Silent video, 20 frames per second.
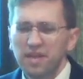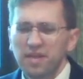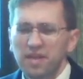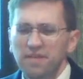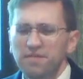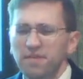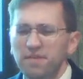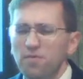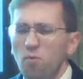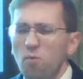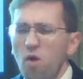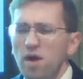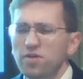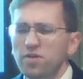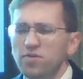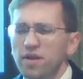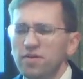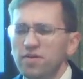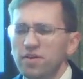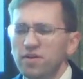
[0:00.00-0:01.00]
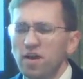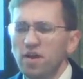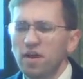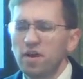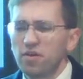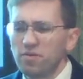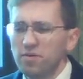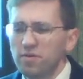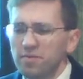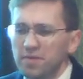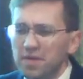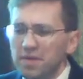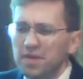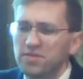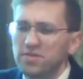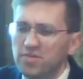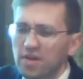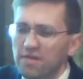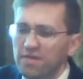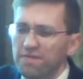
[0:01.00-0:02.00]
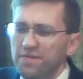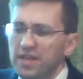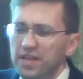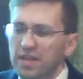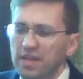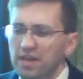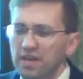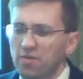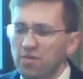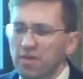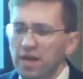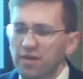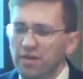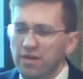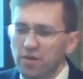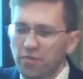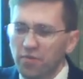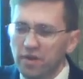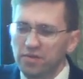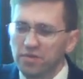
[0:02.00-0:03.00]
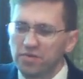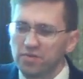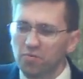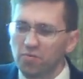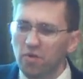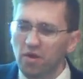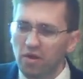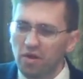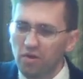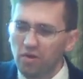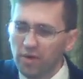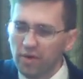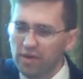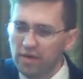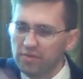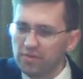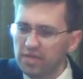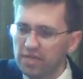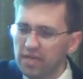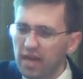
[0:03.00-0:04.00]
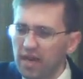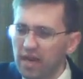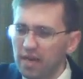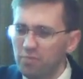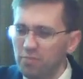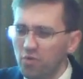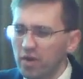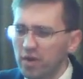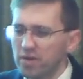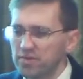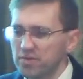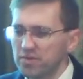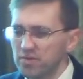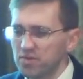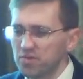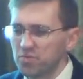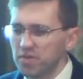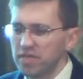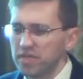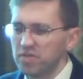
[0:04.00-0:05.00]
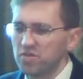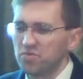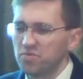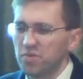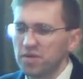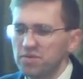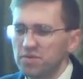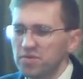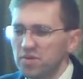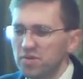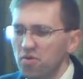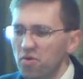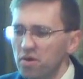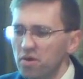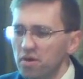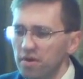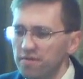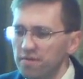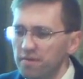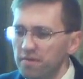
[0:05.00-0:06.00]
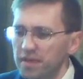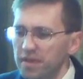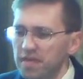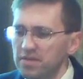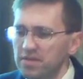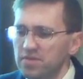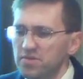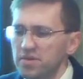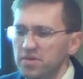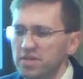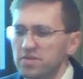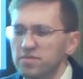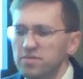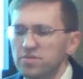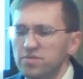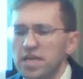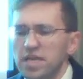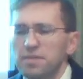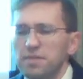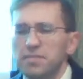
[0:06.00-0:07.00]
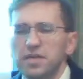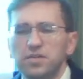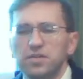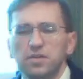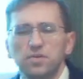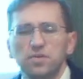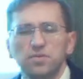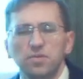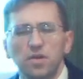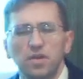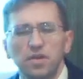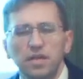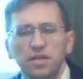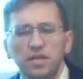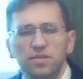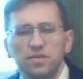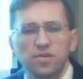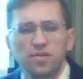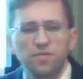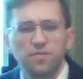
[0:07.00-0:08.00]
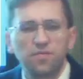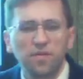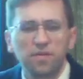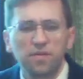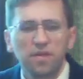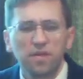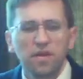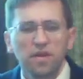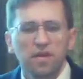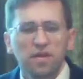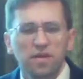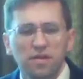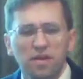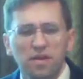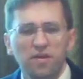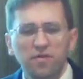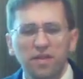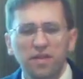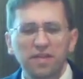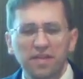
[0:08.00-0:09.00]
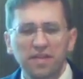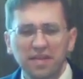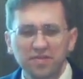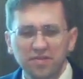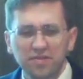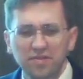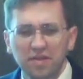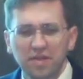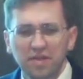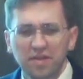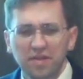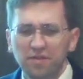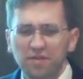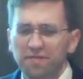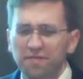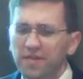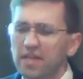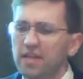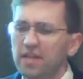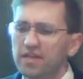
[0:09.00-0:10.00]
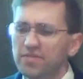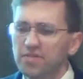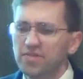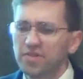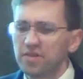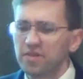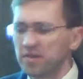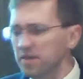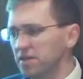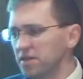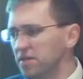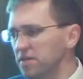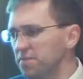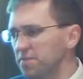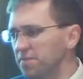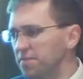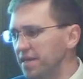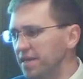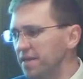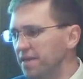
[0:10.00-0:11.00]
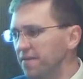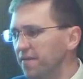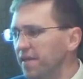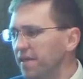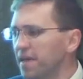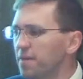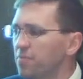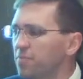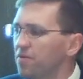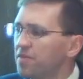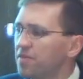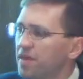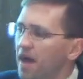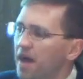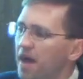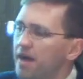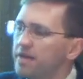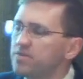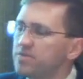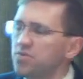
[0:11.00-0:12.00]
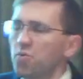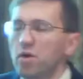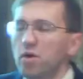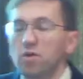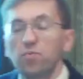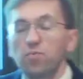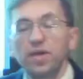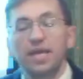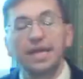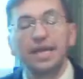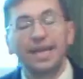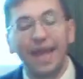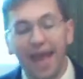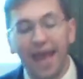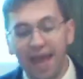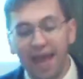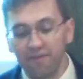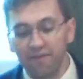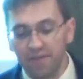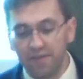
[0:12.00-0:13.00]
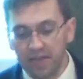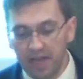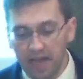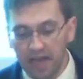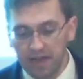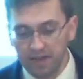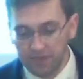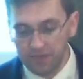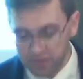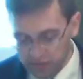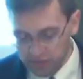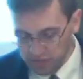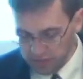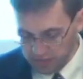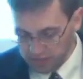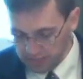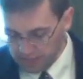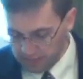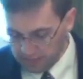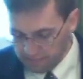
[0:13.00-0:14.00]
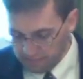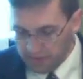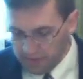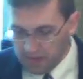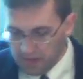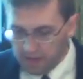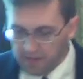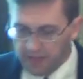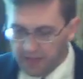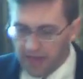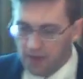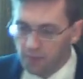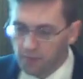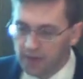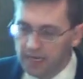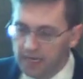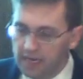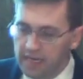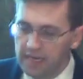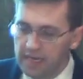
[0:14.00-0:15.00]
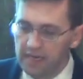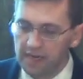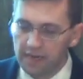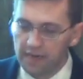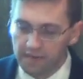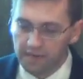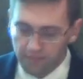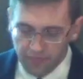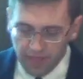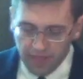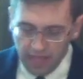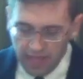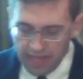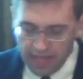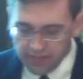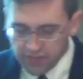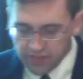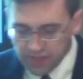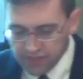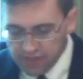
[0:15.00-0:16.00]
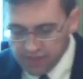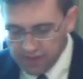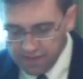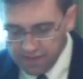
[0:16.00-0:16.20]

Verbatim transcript: If you ever walked around a dark room, you might start feeling around. Now, where's the wall? Where's the knob? Where's the switch? Where's the corner of the bed so I don't jam my toes on it and so forth? You know that that's, you feel uncertain a good bit. With God's word, we can have the kind of certainty that we need. And just a